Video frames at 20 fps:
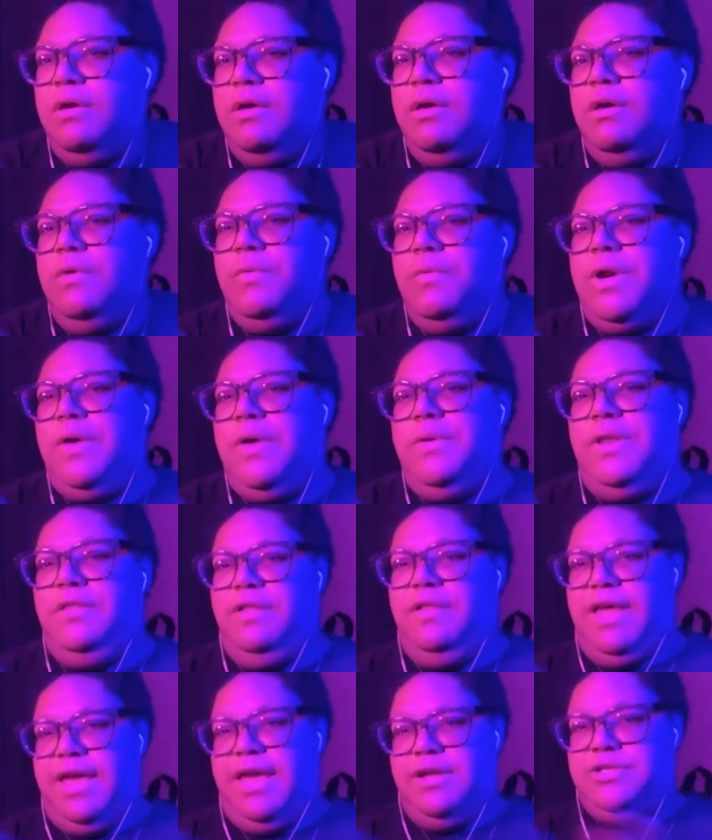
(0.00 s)
where I would
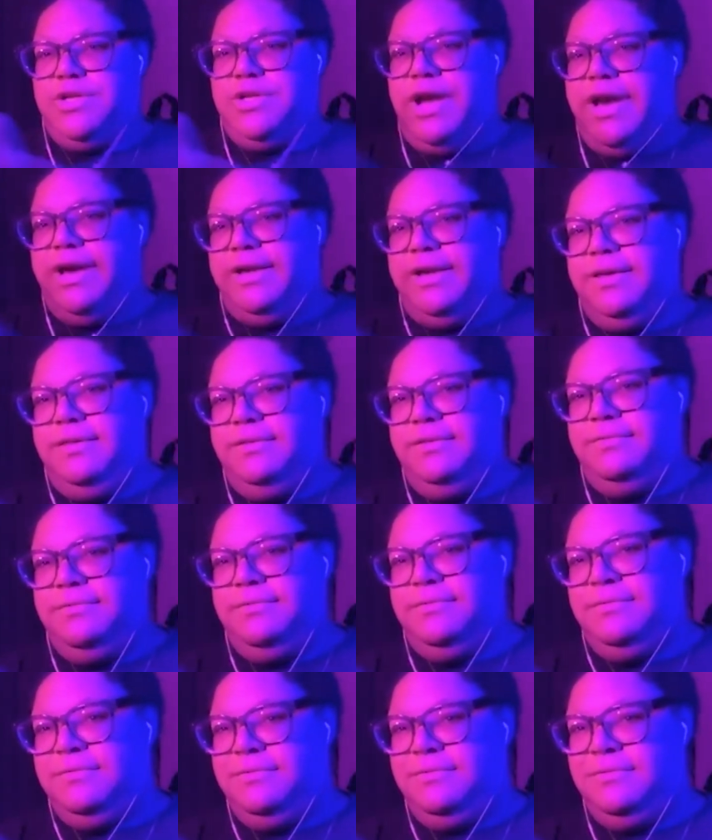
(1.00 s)
lay a track
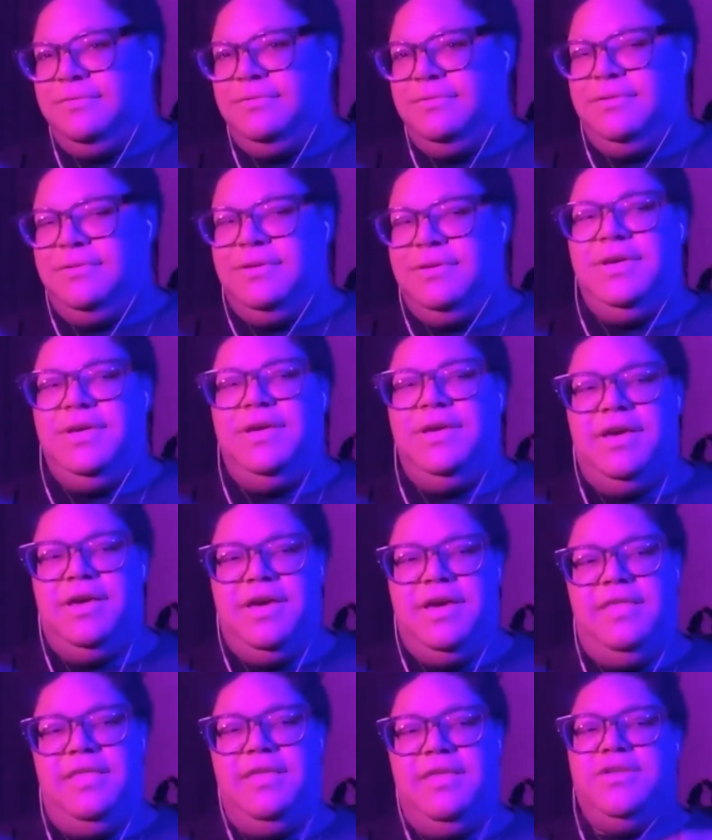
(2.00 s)

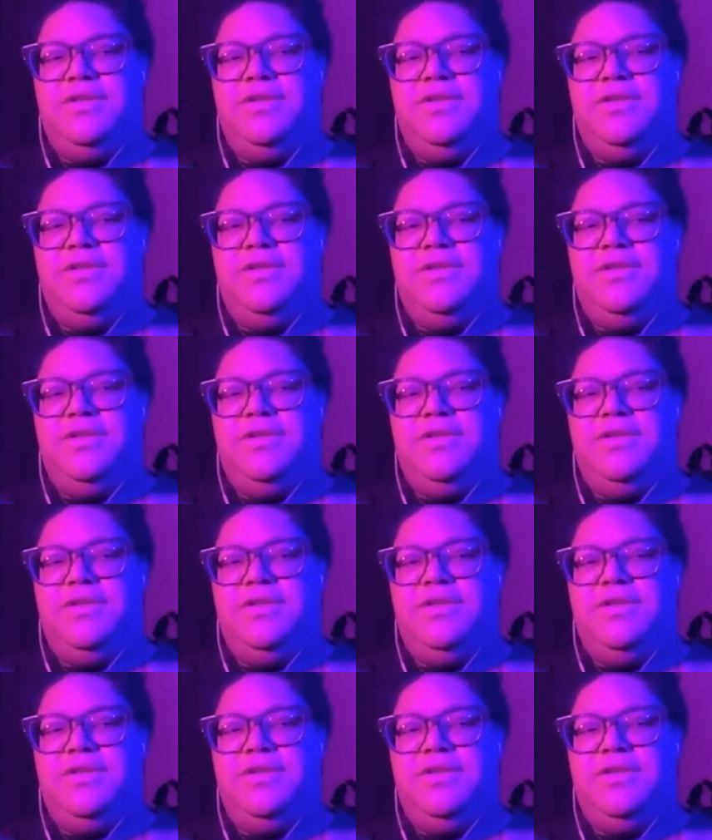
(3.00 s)
and then do